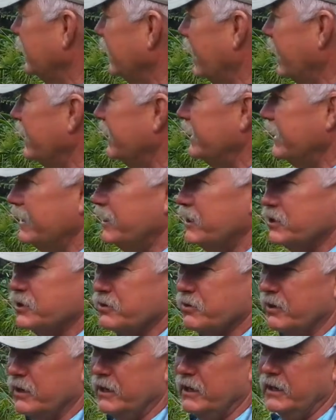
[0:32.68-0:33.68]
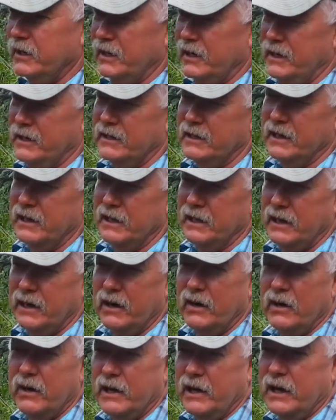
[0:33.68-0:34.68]
lot of the industry in the
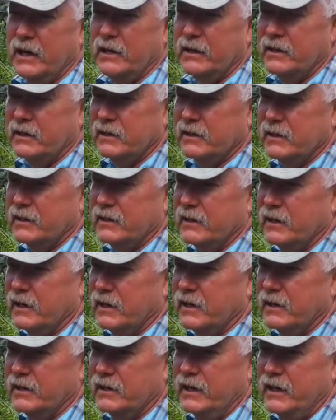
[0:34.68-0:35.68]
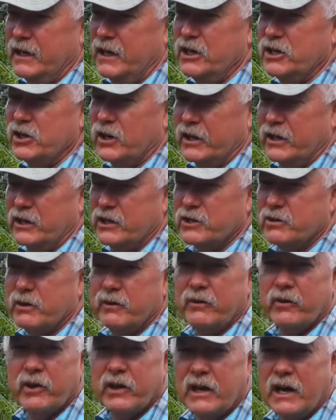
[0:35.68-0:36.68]
area, the initial industry
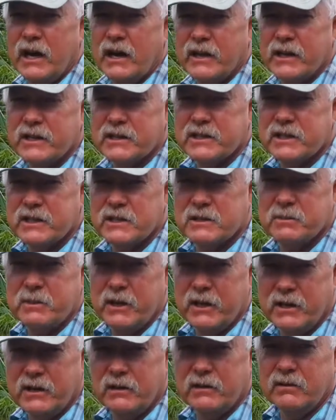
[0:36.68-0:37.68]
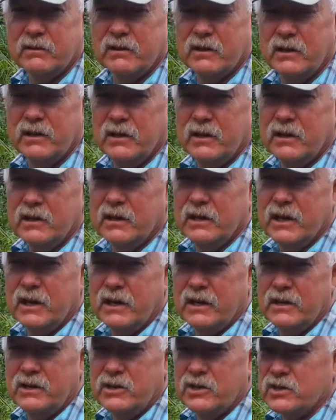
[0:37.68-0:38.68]
for the colonists, has been
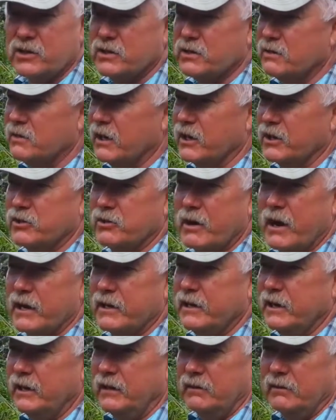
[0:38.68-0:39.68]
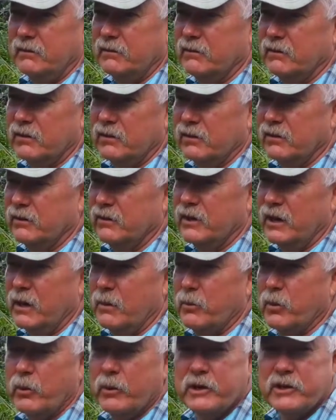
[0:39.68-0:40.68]
just extracting the
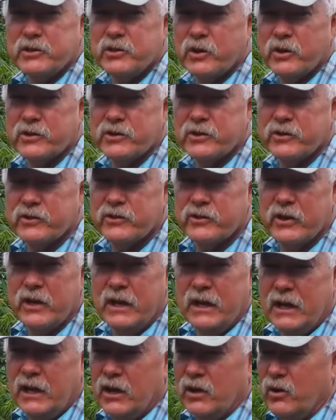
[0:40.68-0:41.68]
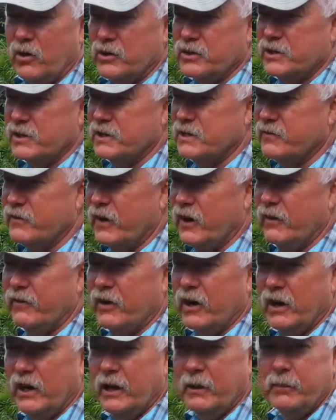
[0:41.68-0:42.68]
lumber resources. Of course, it's very,
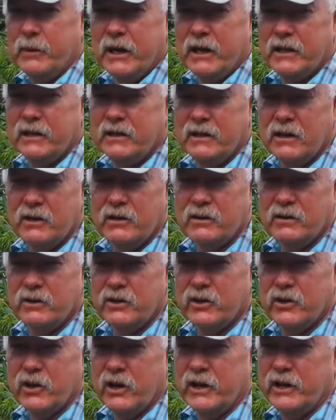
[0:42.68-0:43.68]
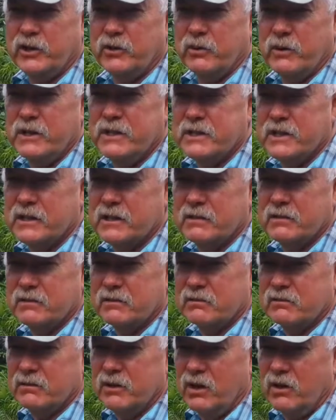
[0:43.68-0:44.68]
very limited. You're talking trees that
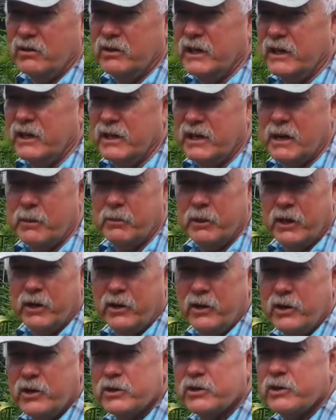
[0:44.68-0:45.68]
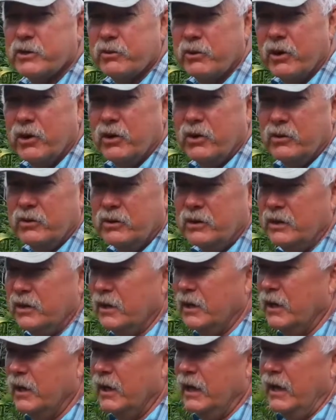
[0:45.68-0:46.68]
take a couple hundred years to grow,
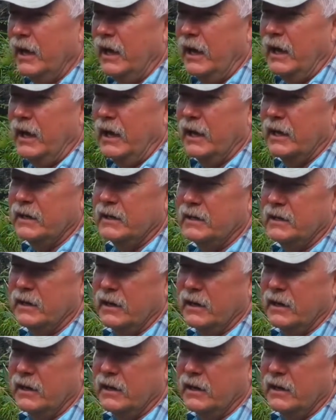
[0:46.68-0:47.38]
and